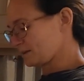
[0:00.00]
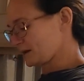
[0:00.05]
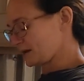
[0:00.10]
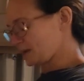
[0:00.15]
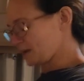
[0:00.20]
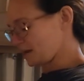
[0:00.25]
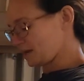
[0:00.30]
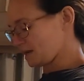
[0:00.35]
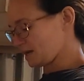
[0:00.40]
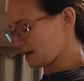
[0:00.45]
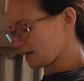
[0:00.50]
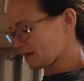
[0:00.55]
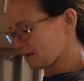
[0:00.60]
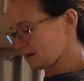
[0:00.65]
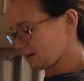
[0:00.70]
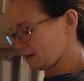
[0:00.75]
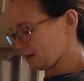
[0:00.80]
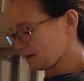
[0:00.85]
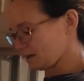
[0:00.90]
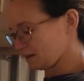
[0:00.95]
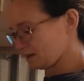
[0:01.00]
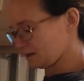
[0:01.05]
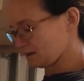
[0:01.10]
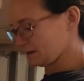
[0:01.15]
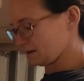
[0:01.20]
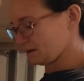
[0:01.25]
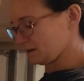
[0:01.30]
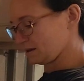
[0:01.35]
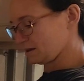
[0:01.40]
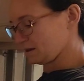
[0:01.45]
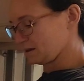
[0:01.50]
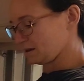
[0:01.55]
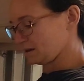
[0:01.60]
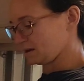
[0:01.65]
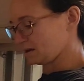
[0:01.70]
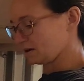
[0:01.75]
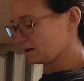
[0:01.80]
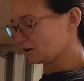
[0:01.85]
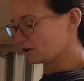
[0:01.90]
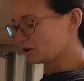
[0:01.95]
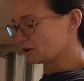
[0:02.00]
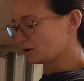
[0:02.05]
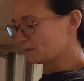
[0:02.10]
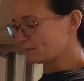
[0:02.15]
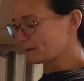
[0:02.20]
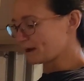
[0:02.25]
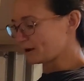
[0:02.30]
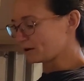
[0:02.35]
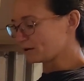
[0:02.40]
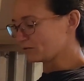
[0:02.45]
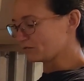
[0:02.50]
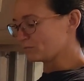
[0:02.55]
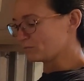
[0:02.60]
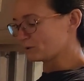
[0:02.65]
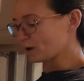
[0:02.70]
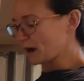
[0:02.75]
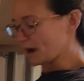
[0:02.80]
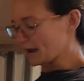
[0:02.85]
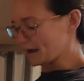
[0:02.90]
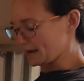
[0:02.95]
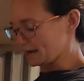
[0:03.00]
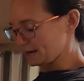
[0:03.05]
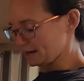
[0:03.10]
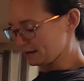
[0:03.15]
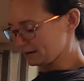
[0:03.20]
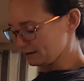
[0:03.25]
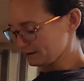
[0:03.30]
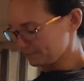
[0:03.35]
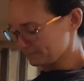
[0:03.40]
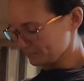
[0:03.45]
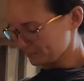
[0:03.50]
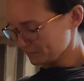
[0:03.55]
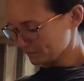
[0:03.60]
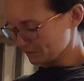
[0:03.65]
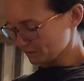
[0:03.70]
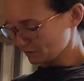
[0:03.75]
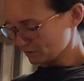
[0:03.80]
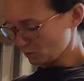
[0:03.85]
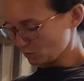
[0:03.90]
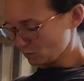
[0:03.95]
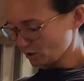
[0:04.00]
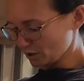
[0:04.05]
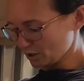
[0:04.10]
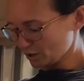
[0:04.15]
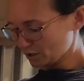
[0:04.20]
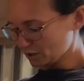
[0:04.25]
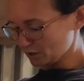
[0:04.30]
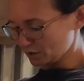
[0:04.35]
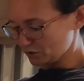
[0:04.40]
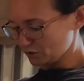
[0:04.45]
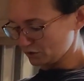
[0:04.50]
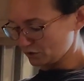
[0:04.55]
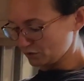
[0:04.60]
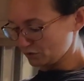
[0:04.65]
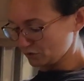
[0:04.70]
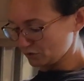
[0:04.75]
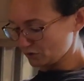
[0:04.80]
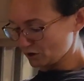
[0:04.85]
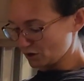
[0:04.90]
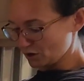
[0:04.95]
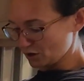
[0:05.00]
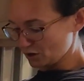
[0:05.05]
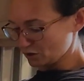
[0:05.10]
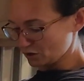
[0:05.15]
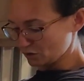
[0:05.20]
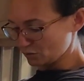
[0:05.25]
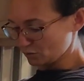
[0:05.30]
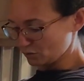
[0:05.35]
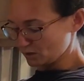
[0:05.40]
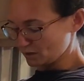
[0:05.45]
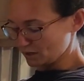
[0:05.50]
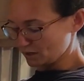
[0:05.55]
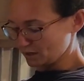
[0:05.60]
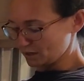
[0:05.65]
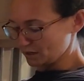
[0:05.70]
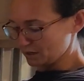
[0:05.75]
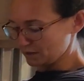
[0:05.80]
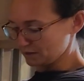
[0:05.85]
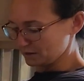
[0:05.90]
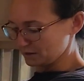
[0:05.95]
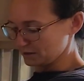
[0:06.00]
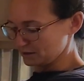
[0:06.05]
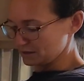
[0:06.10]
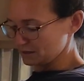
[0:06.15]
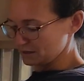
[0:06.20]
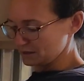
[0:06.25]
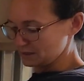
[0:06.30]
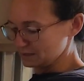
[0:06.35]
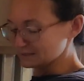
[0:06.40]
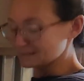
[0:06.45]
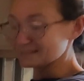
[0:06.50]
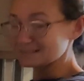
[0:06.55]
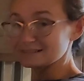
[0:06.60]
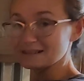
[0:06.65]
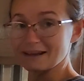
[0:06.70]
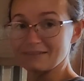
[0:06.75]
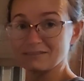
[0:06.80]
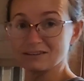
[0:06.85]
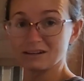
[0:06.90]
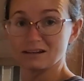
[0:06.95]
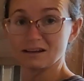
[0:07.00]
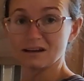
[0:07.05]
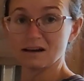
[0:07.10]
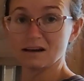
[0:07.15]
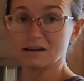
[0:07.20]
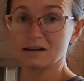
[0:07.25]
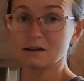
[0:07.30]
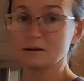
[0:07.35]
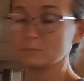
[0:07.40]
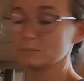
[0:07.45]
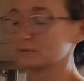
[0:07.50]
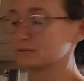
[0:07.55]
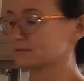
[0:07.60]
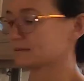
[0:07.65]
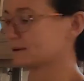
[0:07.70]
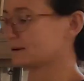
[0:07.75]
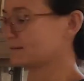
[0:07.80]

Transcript: to make a good amount of brine. So we're going to start with 7 cups